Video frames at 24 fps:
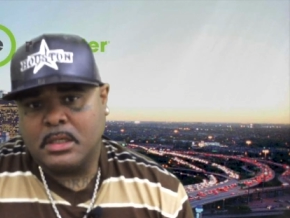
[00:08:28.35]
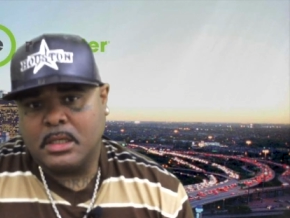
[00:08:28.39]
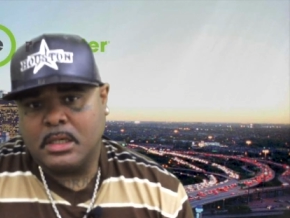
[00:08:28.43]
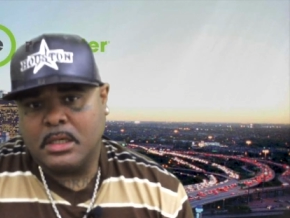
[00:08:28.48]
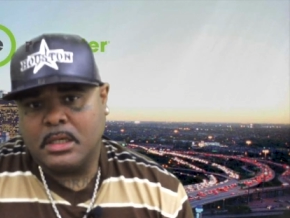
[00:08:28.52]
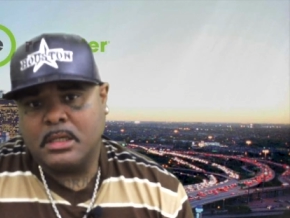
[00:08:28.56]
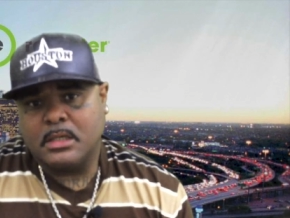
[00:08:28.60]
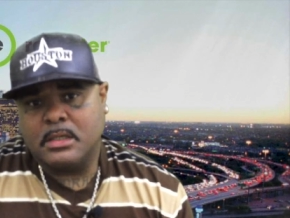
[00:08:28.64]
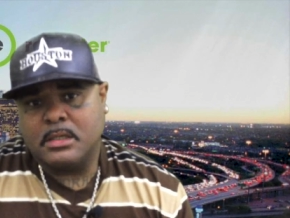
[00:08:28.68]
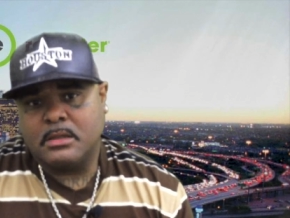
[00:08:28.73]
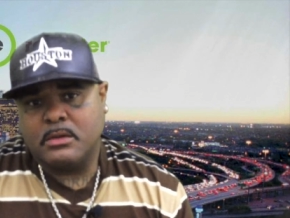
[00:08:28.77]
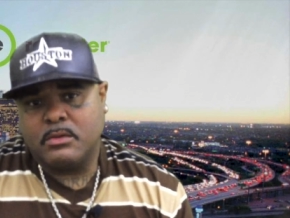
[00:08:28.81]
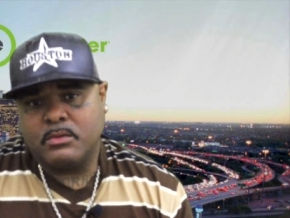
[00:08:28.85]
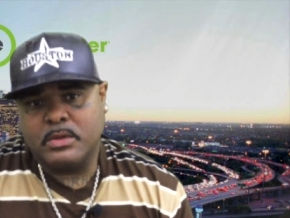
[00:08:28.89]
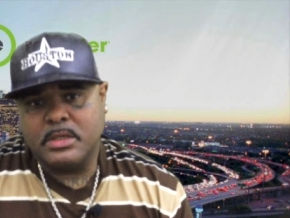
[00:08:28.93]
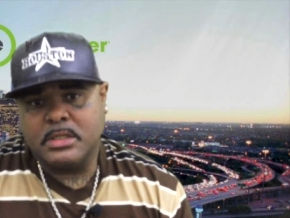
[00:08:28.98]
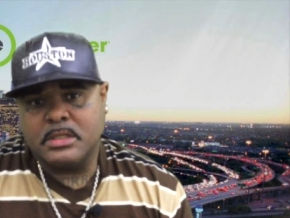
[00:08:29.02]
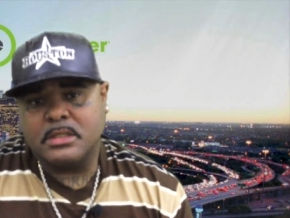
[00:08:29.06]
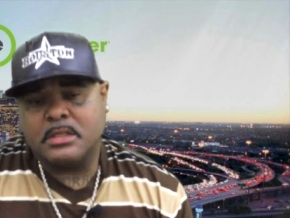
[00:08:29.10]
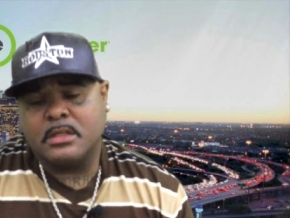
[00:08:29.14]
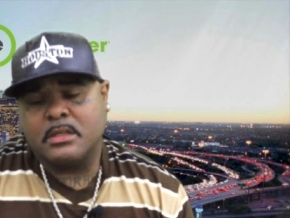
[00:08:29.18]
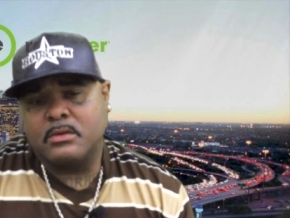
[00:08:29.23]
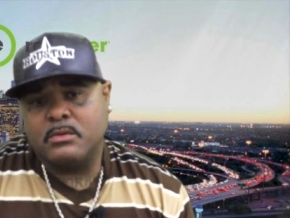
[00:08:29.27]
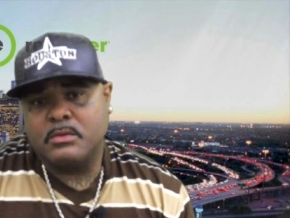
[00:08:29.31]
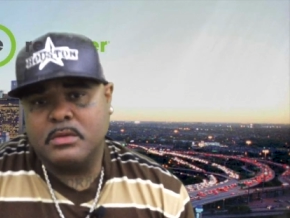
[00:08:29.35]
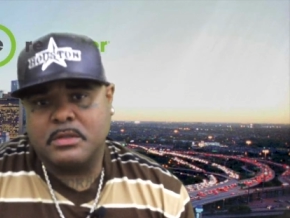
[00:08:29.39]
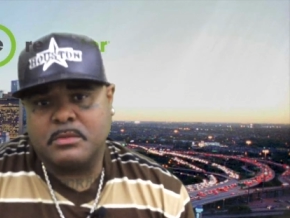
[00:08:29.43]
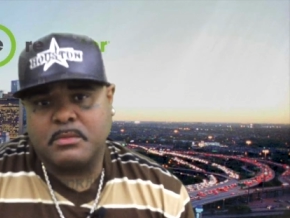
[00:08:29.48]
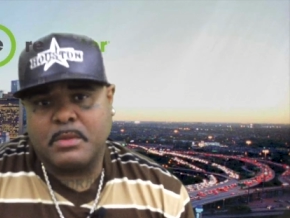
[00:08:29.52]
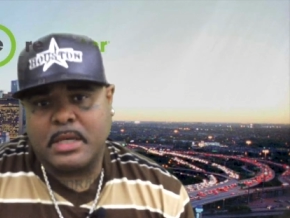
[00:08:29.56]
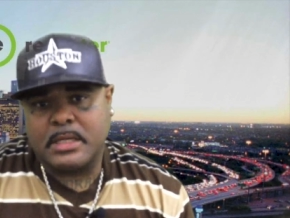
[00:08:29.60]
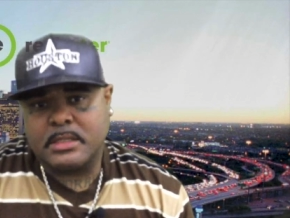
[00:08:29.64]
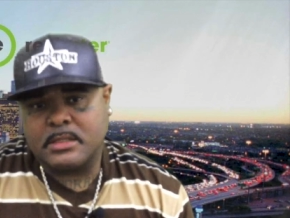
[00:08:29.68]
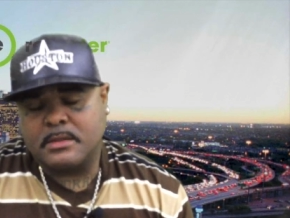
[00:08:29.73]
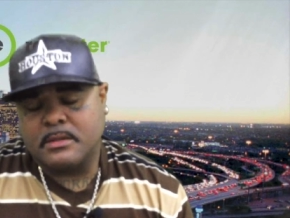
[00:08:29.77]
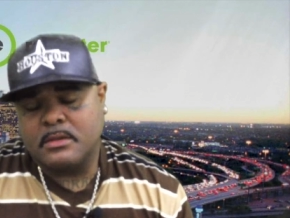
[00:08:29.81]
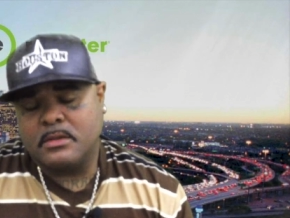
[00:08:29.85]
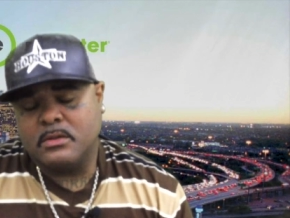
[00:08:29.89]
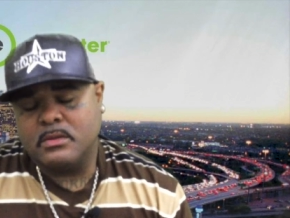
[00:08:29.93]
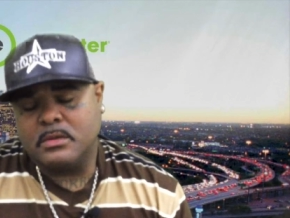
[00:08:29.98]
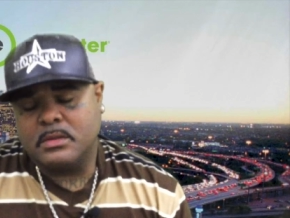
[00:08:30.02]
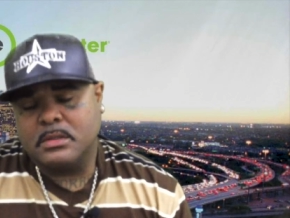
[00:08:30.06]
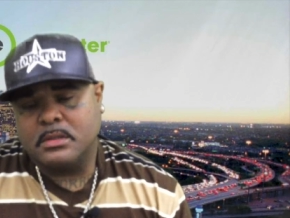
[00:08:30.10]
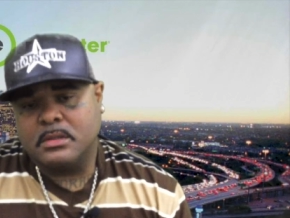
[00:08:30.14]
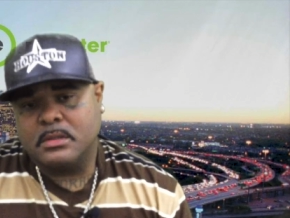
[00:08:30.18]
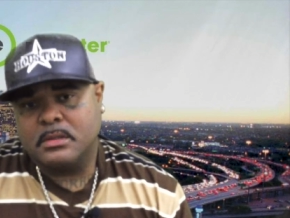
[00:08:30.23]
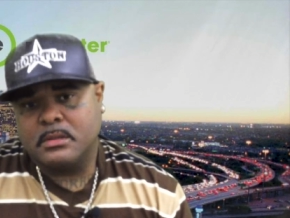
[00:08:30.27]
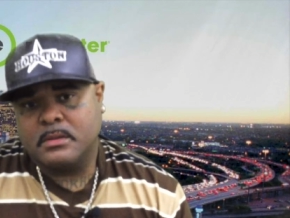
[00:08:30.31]
And the recenter was my
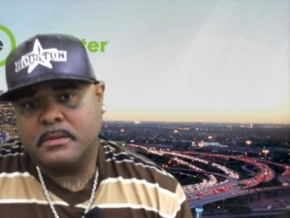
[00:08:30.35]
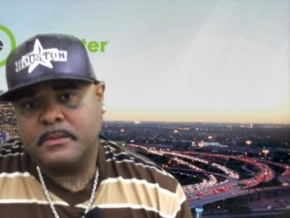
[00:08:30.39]
solution.